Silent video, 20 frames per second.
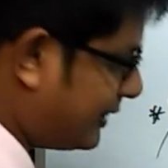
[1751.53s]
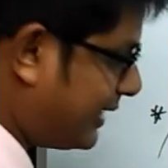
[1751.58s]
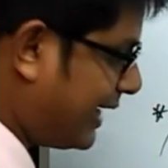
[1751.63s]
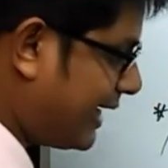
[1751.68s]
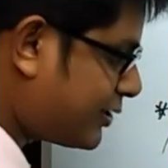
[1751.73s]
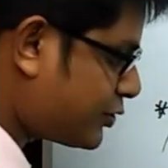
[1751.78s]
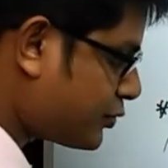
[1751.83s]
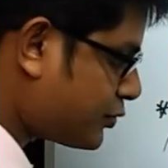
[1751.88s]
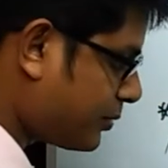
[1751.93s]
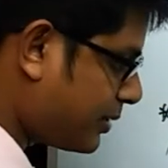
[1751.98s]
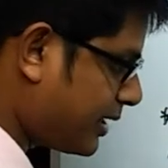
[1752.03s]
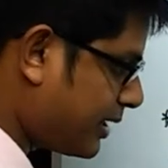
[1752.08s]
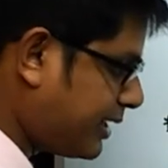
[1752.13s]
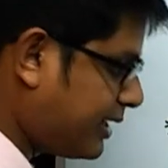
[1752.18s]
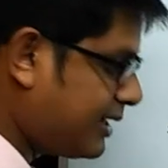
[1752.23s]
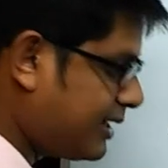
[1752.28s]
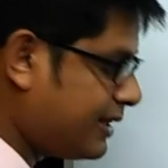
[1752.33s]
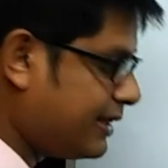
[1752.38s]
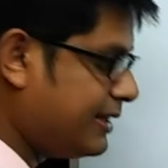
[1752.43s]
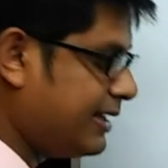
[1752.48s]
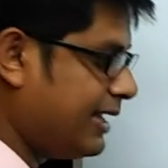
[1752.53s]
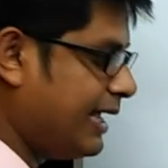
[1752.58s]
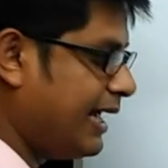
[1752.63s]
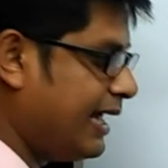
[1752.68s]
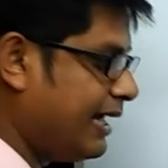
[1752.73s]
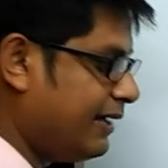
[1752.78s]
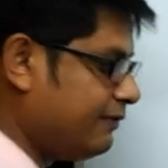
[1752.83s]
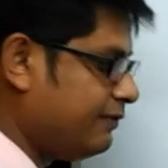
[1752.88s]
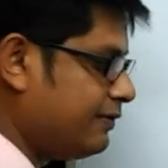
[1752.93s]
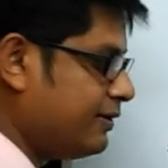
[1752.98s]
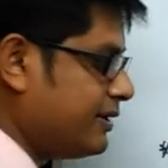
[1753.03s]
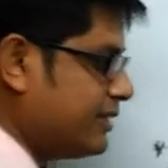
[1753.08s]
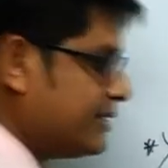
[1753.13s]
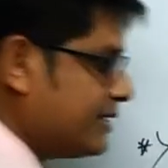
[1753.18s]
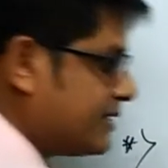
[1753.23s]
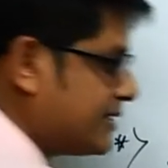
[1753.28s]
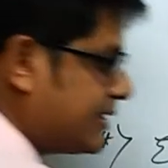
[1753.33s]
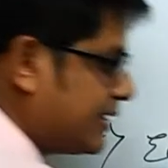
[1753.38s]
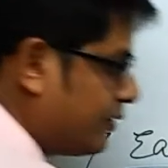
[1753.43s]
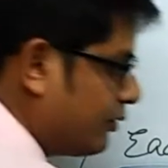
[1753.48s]
that's why they have
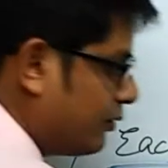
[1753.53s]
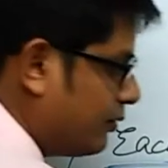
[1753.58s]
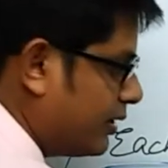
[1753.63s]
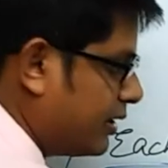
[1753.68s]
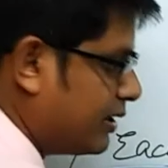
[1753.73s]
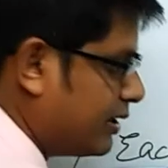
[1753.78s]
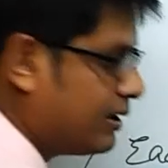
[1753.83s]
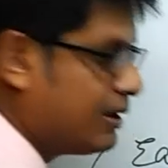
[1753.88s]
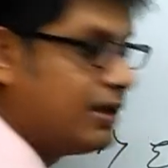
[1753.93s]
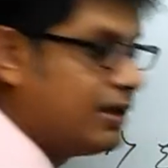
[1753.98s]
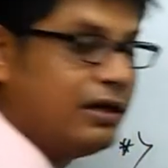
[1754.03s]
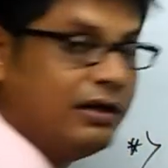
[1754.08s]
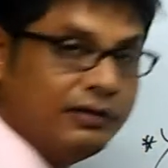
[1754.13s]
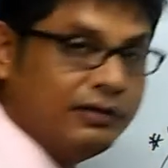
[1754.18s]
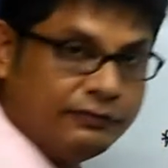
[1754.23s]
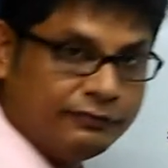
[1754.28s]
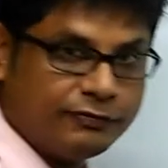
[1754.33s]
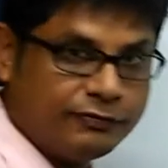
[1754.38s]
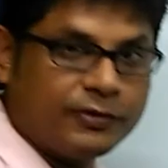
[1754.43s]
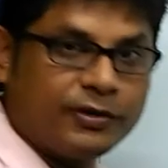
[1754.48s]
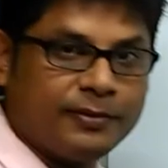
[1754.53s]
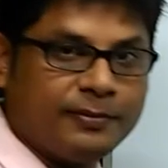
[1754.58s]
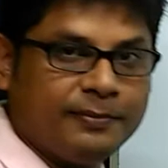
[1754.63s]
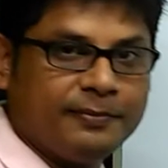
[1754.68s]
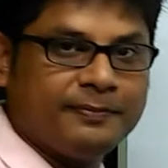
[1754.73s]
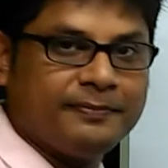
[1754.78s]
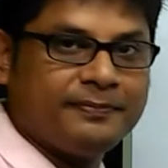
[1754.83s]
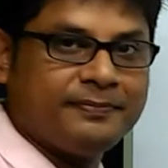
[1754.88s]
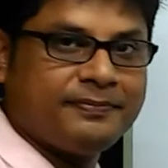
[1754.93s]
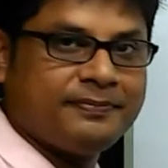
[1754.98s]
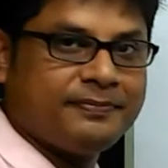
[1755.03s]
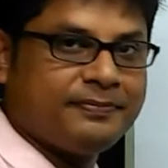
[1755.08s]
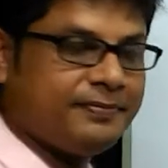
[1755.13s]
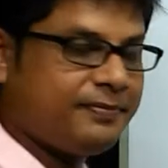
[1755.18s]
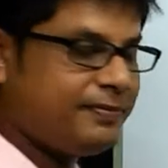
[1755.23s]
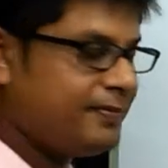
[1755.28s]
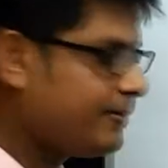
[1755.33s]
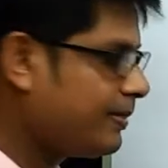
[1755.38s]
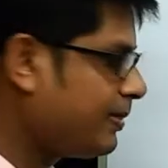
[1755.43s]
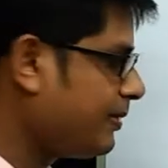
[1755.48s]
singular verb.
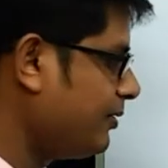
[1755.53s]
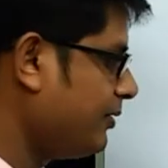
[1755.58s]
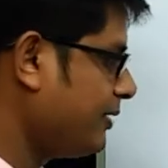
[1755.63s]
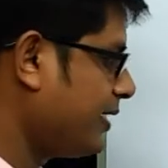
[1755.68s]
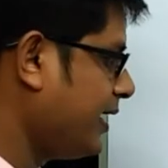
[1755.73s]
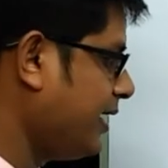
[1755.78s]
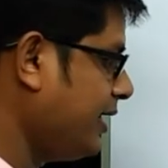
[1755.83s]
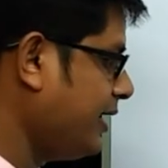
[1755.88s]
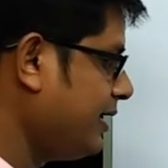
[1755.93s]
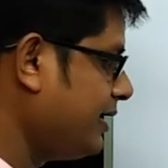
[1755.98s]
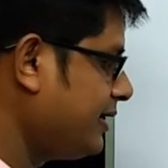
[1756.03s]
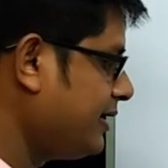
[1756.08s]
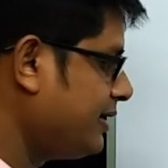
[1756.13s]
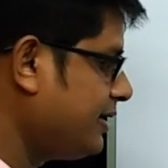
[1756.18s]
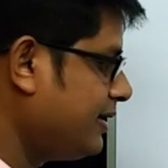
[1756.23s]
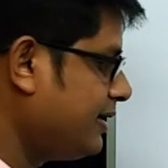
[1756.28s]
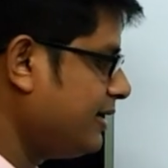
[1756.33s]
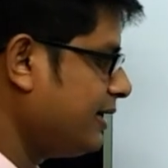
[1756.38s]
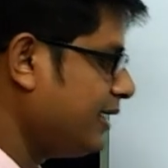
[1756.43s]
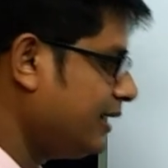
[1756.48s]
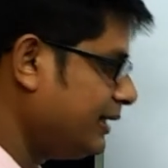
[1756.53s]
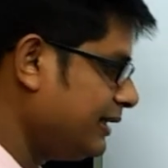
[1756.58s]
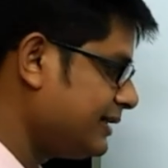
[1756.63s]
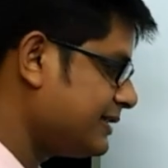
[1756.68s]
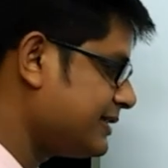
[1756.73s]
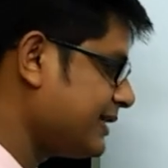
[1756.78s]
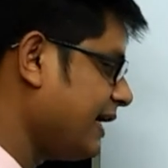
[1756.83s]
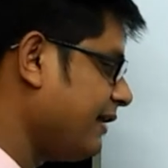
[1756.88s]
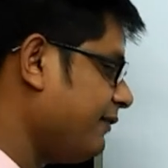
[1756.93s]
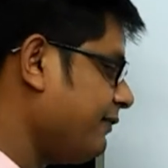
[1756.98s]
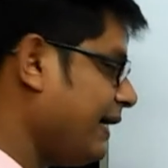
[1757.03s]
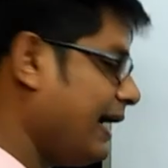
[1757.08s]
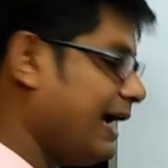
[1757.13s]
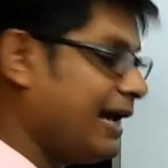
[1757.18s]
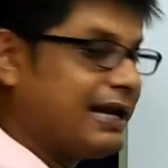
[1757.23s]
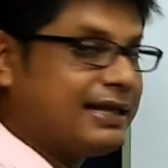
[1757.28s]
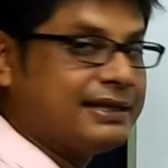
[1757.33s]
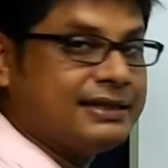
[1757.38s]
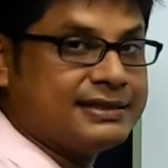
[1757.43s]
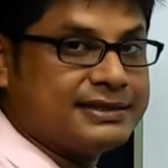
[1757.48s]
Okay, let's have
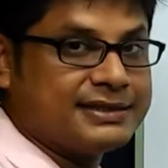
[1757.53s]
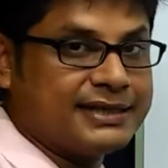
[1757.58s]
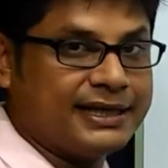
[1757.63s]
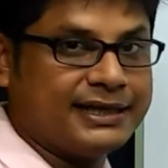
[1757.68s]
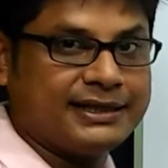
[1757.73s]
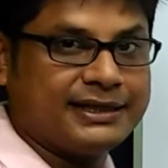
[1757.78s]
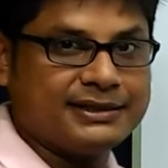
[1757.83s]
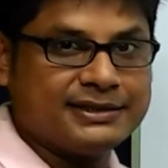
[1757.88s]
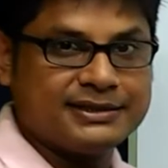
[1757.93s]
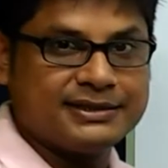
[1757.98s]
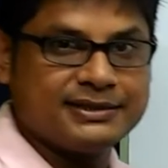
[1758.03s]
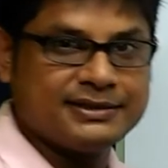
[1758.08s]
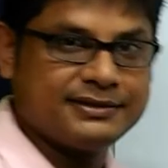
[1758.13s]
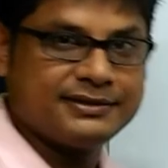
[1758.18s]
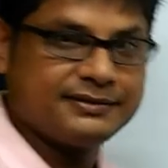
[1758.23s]
another sentence.